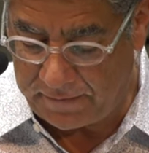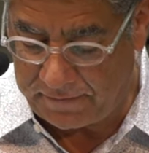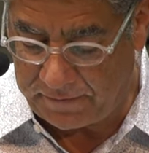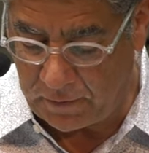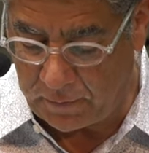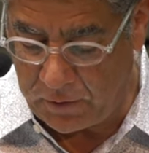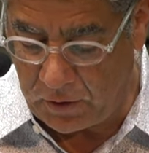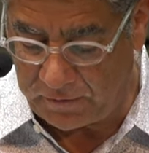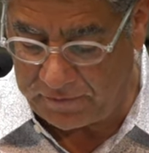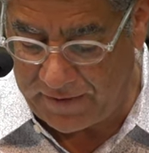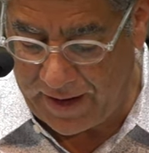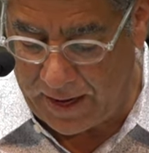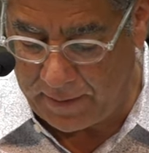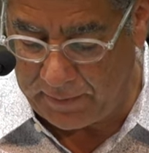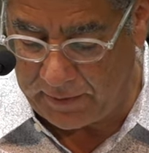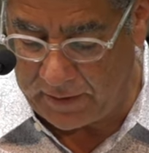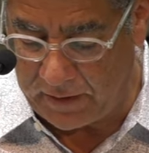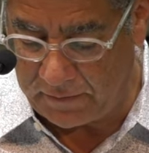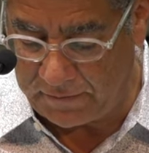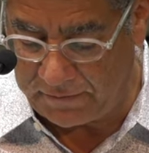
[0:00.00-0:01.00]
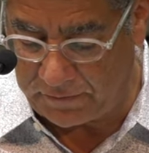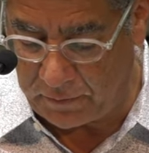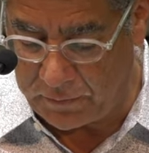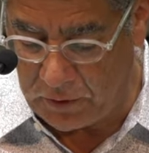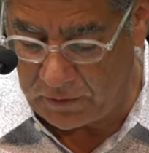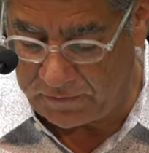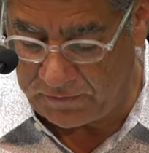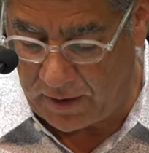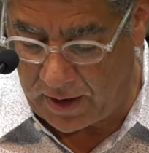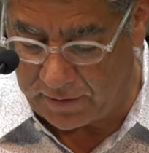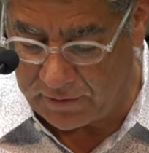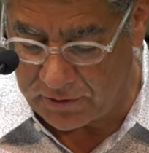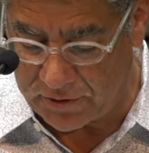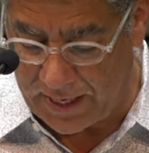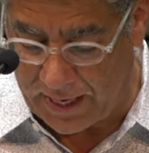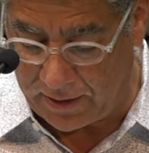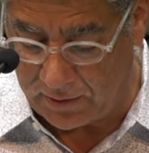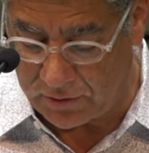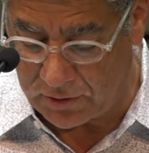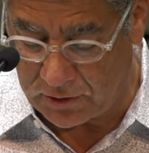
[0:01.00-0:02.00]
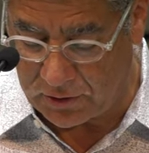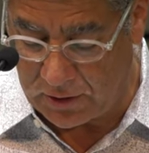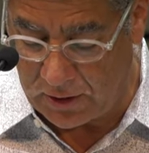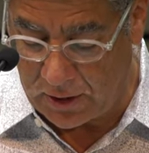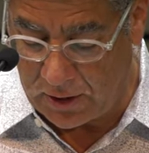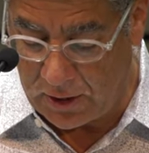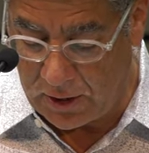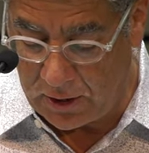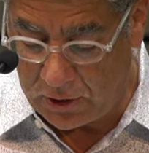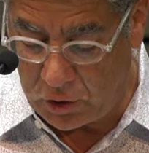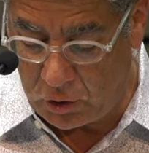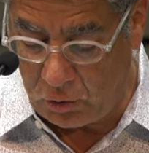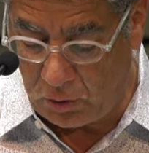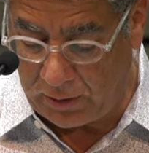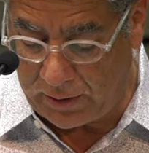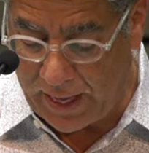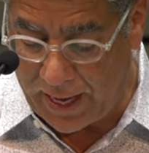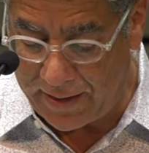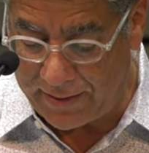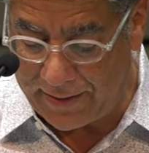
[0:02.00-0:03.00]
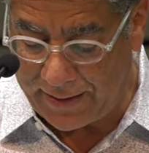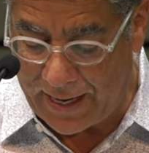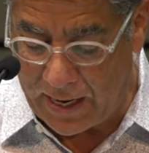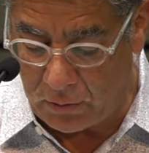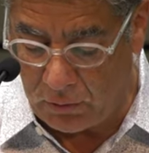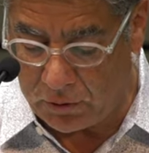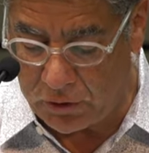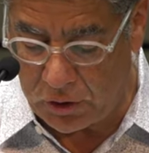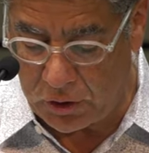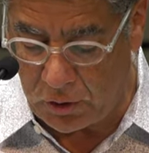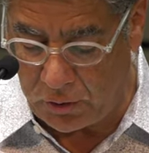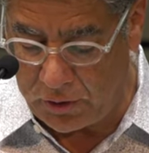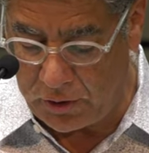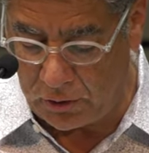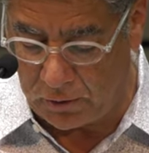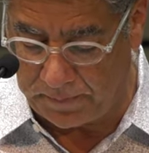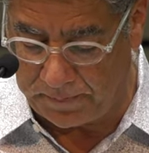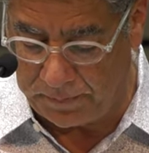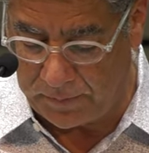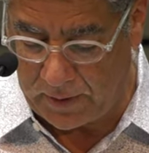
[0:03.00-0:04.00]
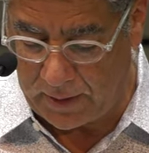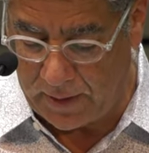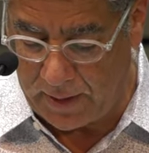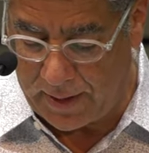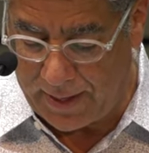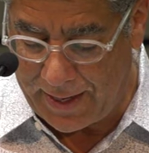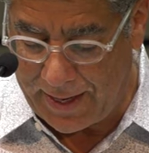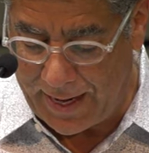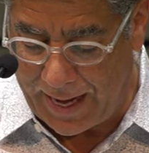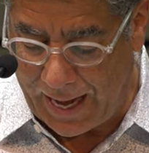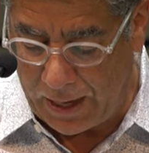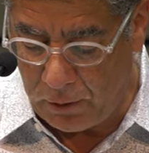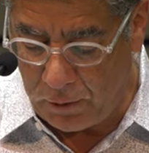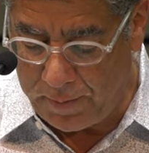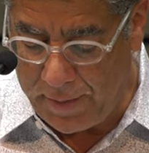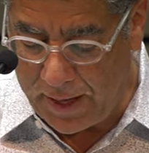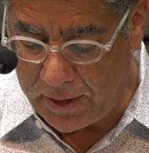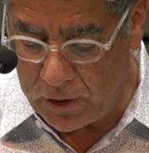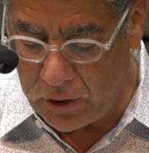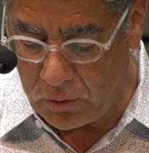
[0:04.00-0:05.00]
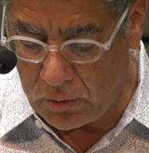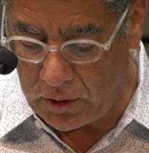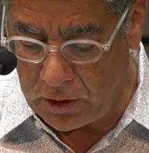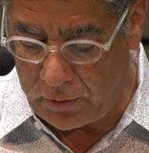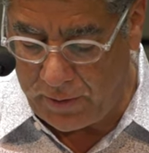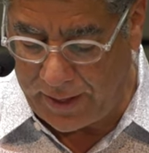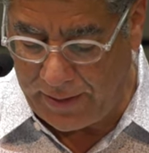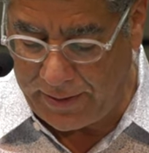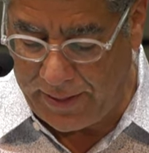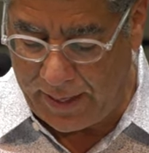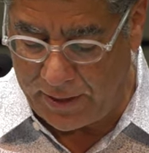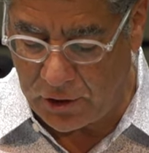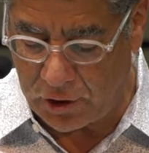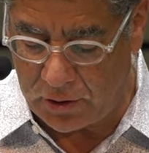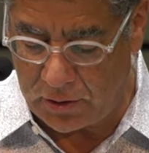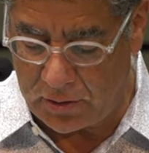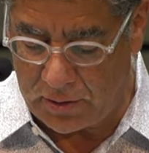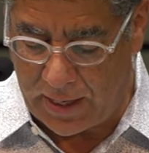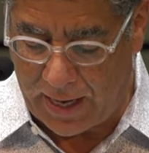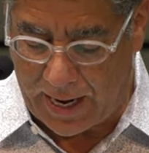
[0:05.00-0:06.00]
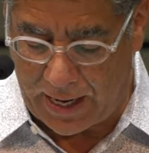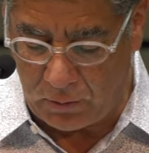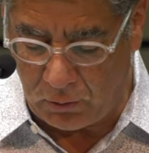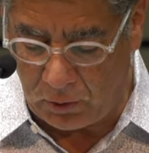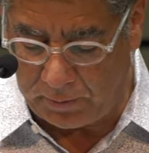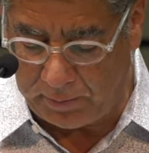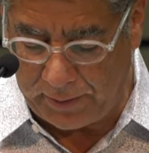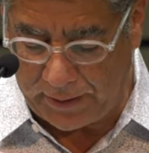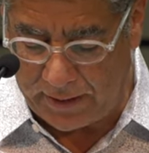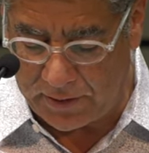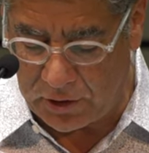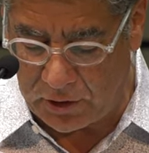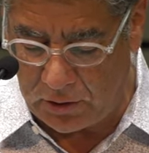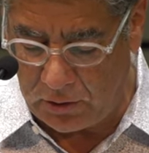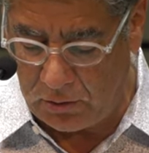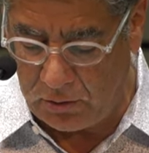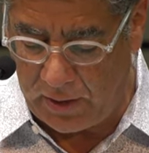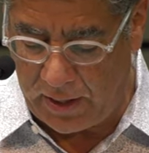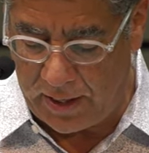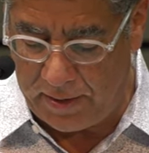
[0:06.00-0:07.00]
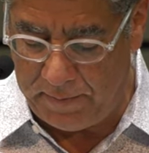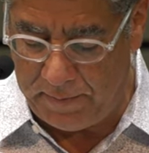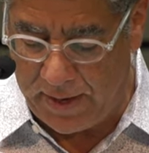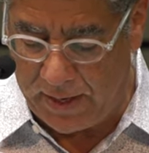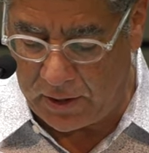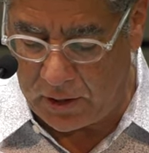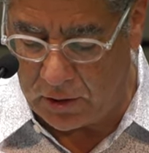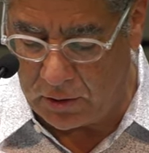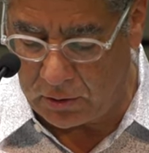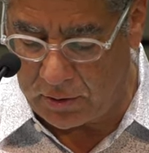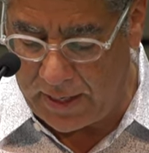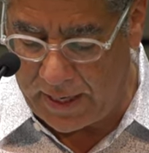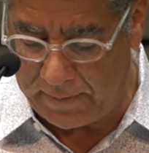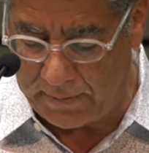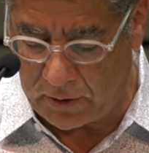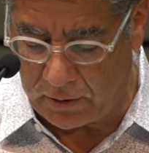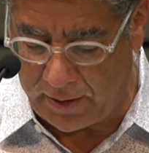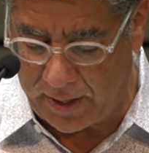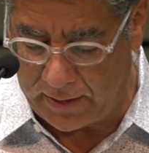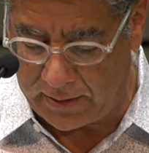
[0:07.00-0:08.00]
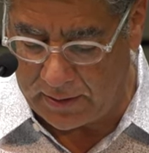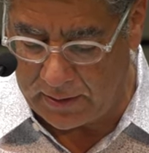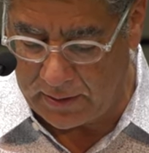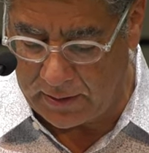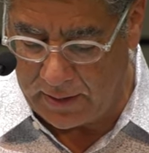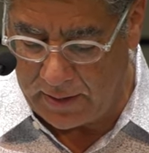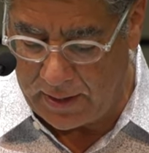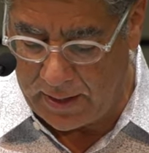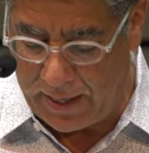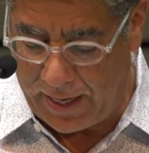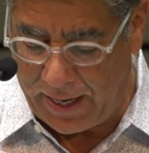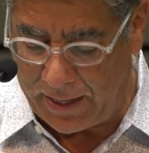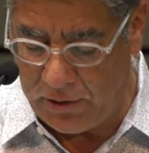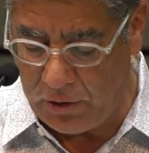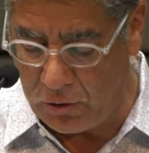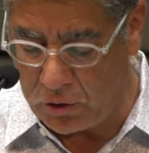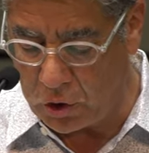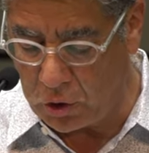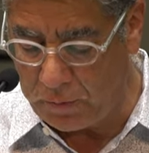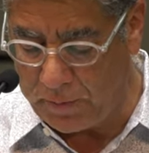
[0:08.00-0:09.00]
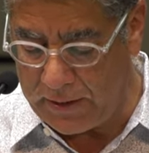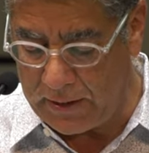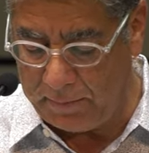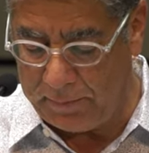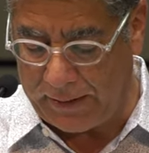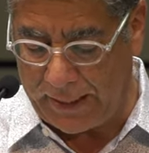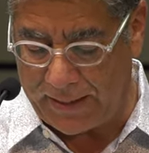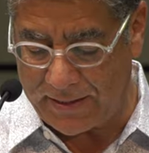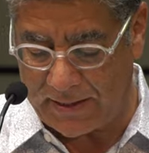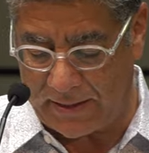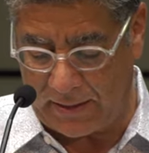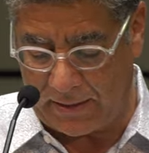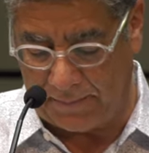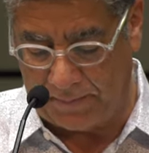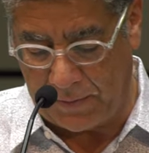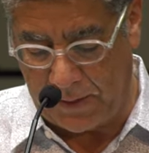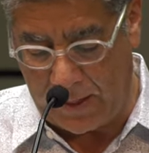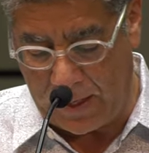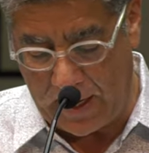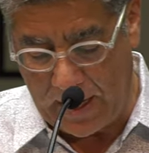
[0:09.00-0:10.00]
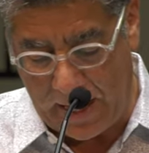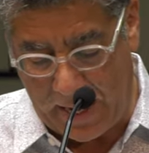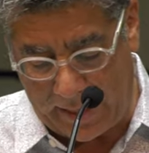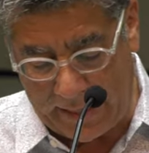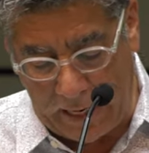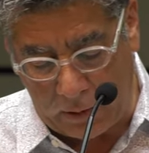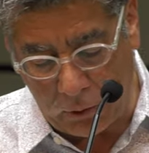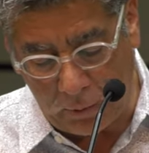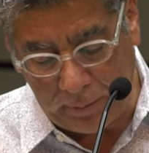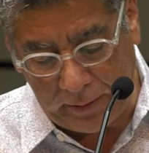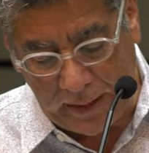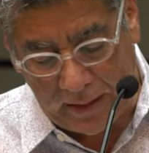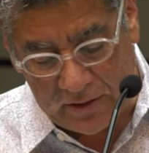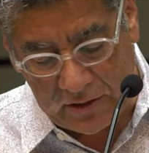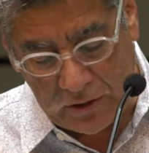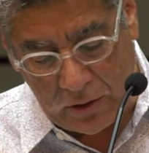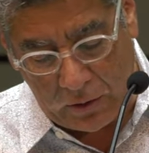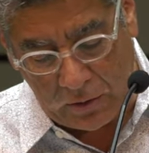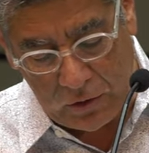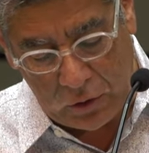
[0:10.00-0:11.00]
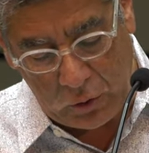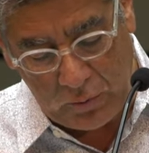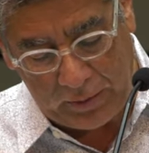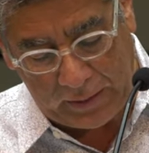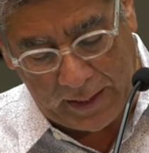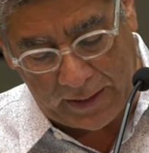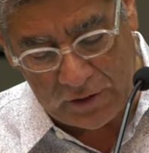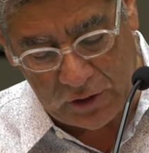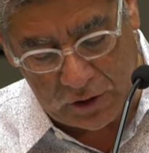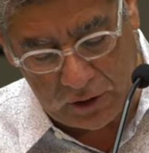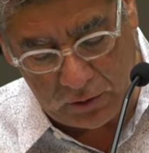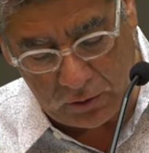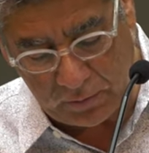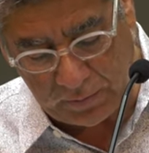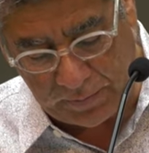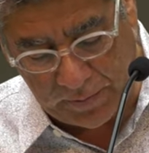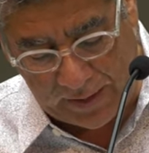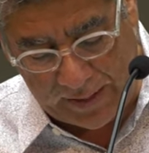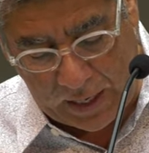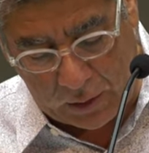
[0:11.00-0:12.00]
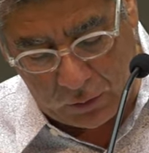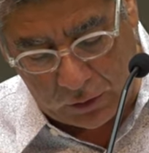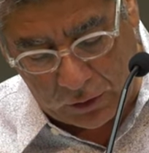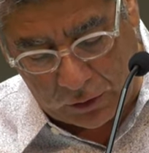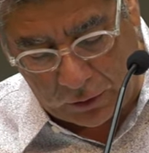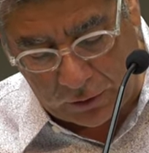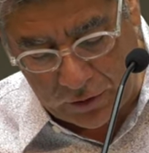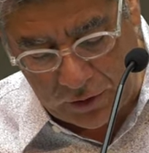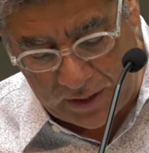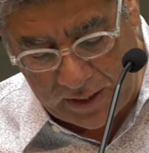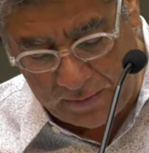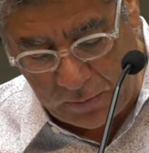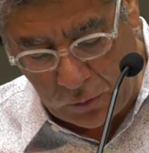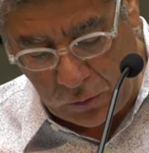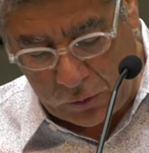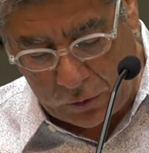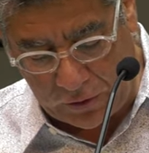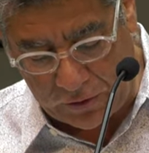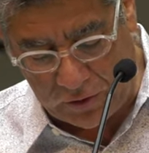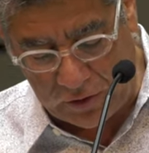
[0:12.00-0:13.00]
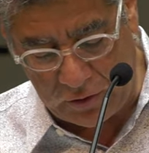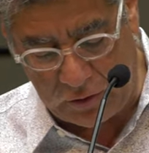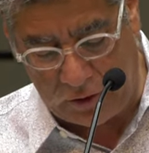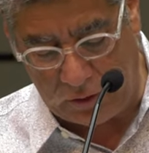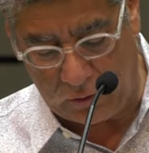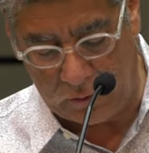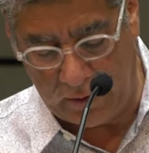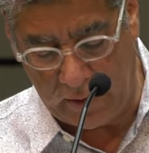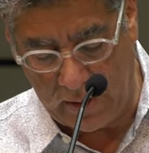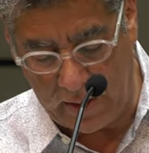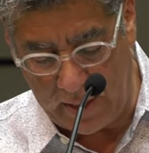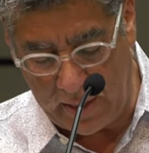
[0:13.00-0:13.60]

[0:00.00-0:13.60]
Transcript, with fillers: from your family, and from your father's house to a land that I will show you. I will make you a great nation. I will bless you and make your name great. And you shall be a blessing. And I will bless mm. those who bless you, and I will curse him who curses you.